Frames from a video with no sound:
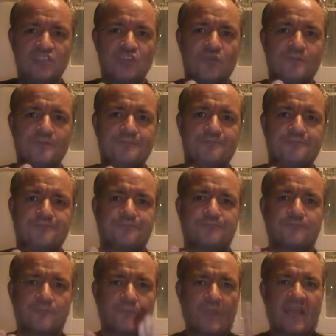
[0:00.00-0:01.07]
up
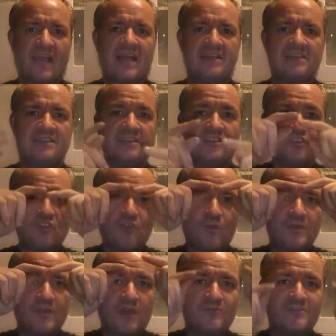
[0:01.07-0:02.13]
and they
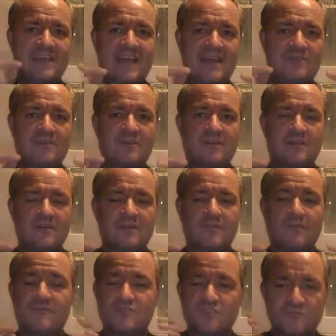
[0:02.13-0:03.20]
normally go down
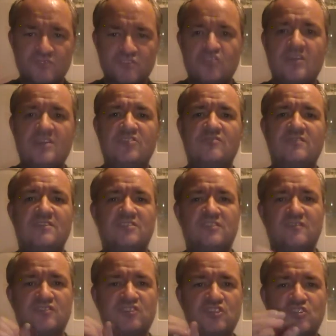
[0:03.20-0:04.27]
but for some strange reason
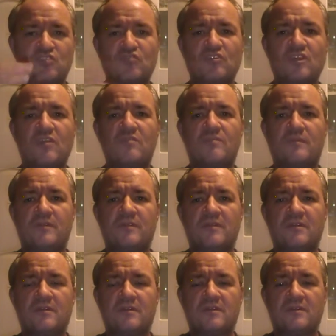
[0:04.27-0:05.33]
they've stuck open
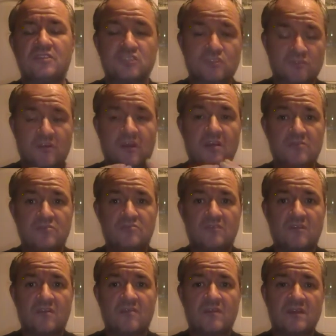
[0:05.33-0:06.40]
stuck closed
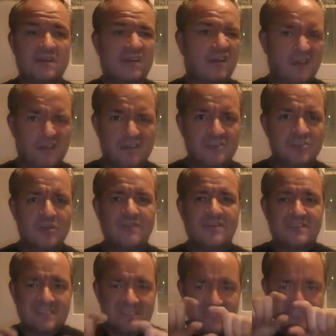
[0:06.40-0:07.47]
rather so I've
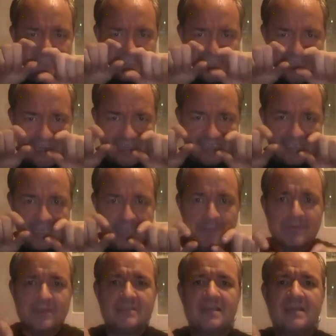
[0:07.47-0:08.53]
had to sellotape
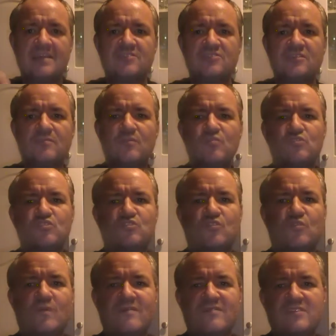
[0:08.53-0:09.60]
it down so I'm not sure
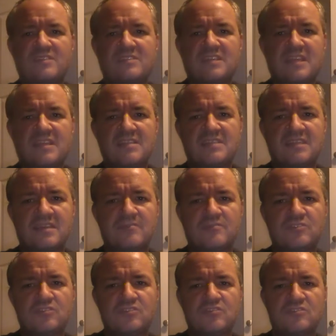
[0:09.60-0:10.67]
whether the sellotape's
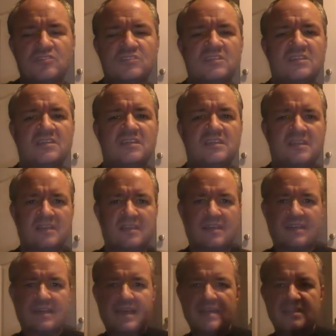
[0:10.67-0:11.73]
just
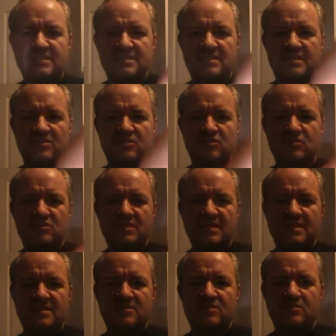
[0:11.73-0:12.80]
catching it just
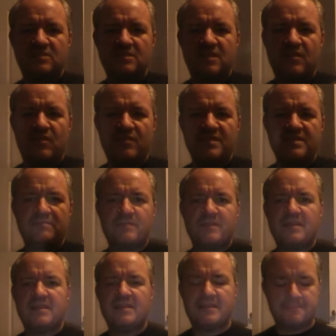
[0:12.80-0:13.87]
there so, you know I miss bit
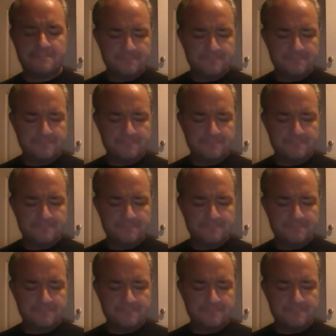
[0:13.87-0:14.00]
air